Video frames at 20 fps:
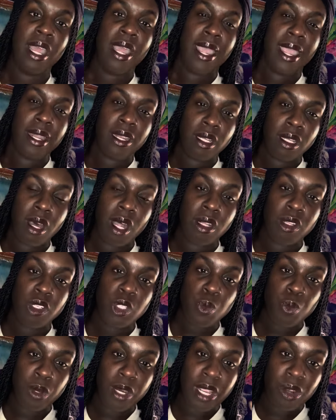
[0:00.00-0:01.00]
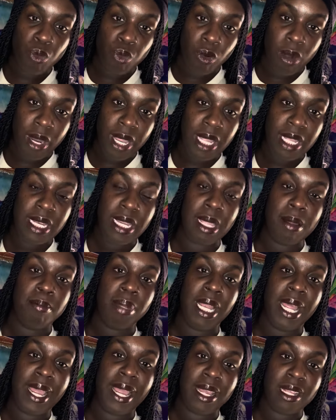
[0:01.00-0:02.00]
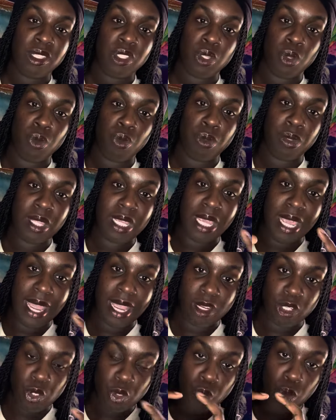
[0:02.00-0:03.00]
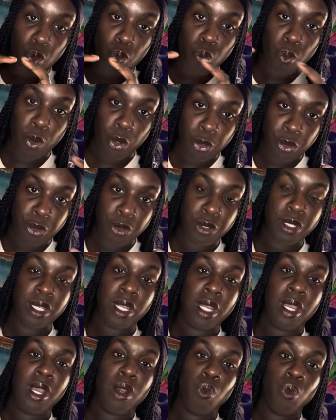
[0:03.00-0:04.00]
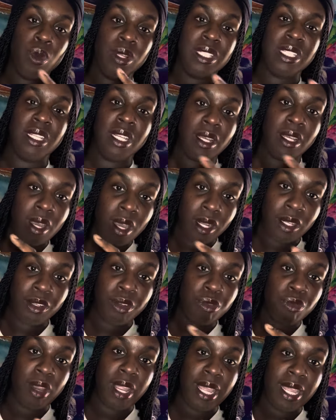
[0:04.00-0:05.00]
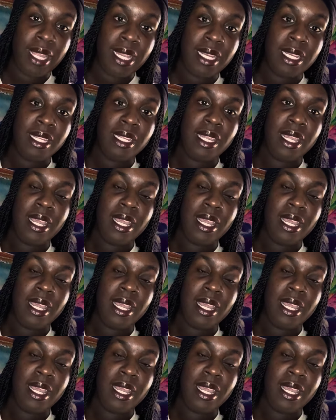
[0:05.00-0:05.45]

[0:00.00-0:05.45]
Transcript: And the colors were in red and black. So the actual word was in the color red.